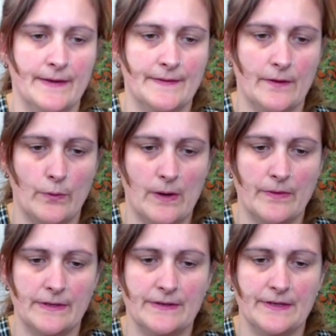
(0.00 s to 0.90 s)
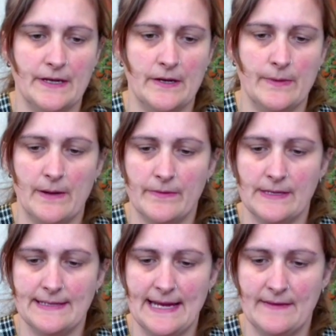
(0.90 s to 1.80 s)
so what I'm going to do, I'm going
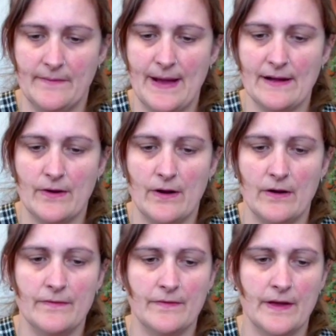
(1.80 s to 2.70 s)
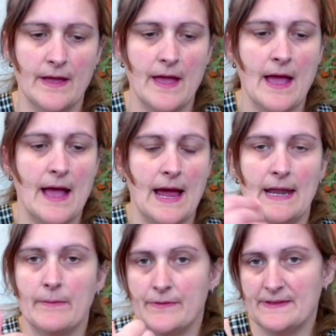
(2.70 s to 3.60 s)
to take the back off and
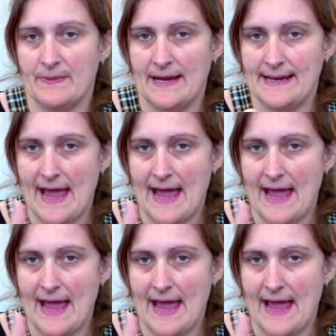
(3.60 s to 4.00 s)
I'm going to explain